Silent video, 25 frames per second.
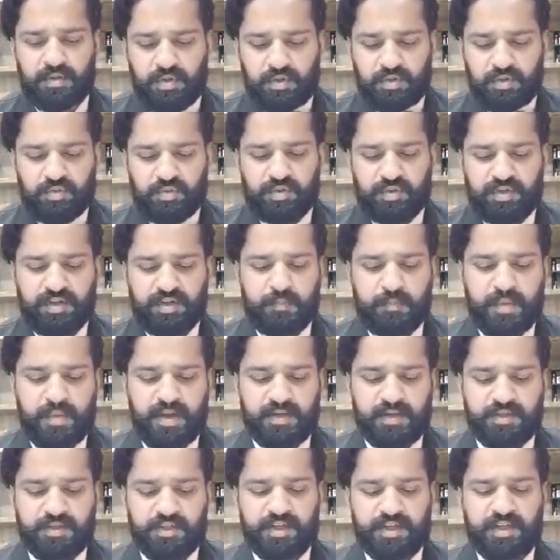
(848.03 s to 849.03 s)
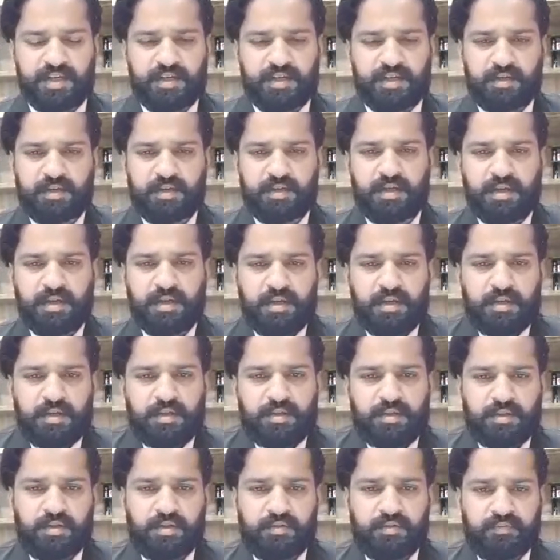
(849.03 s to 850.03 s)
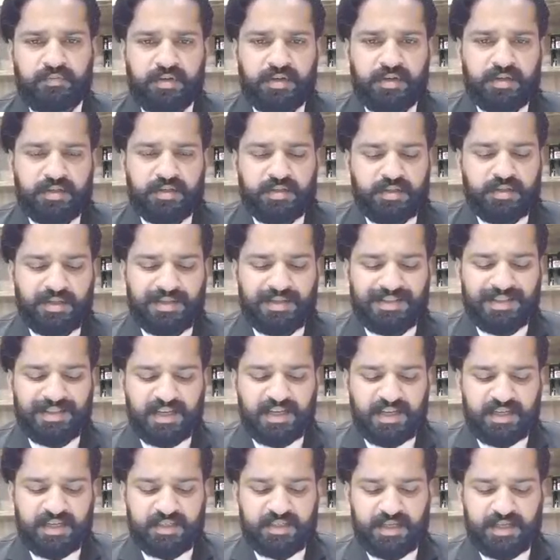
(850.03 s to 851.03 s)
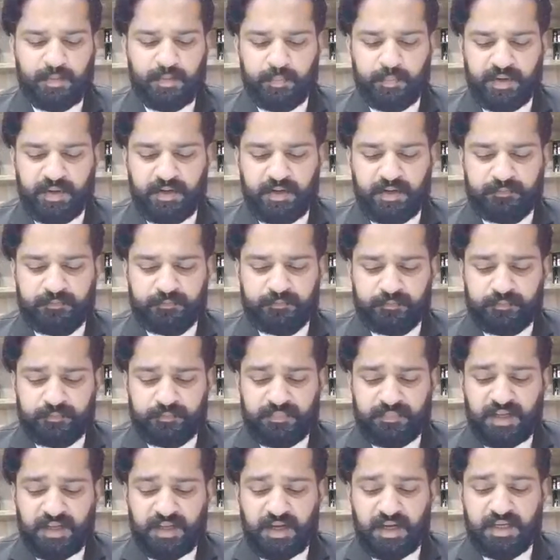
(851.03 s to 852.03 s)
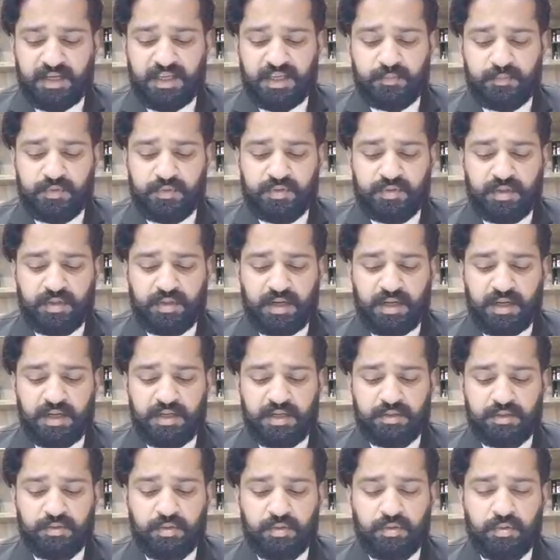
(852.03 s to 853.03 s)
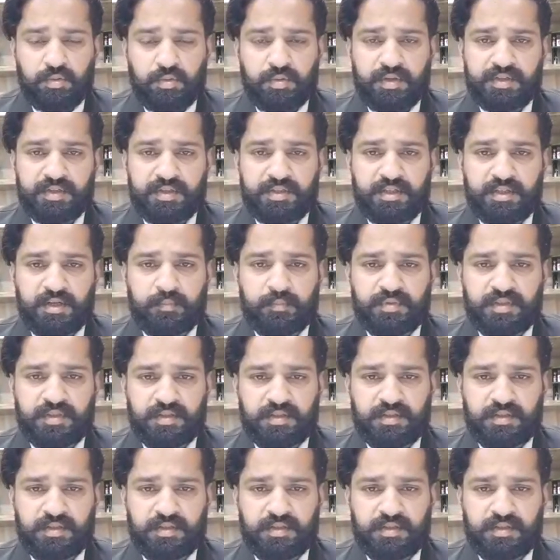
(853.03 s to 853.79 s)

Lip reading: So it is mentioned in the verse, in the example, Aqimus Salah liduluki shamsi.